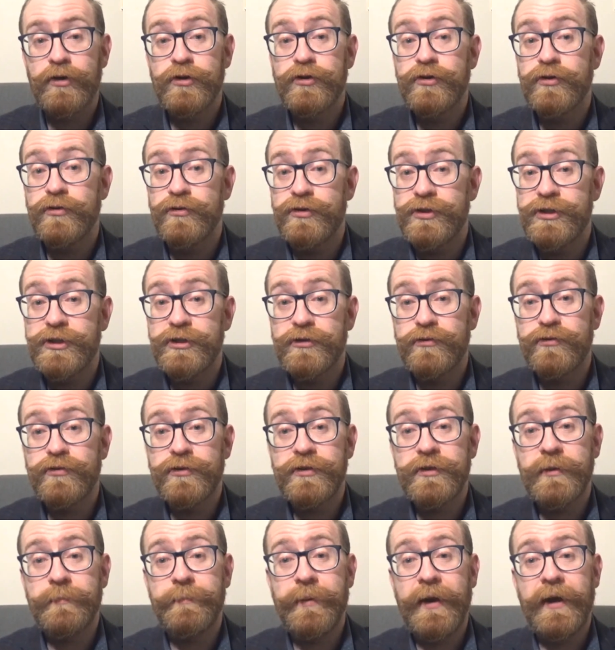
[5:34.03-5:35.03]
two
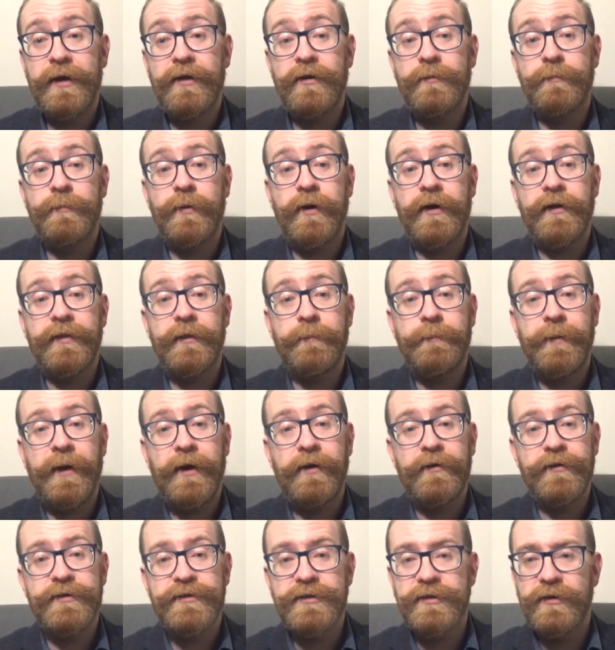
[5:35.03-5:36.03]
children abandoned by their
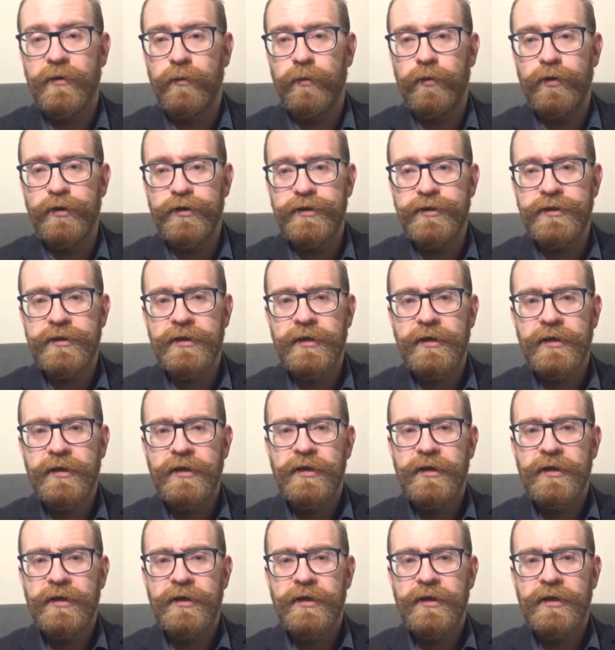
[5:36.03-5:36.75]
parents in the woods,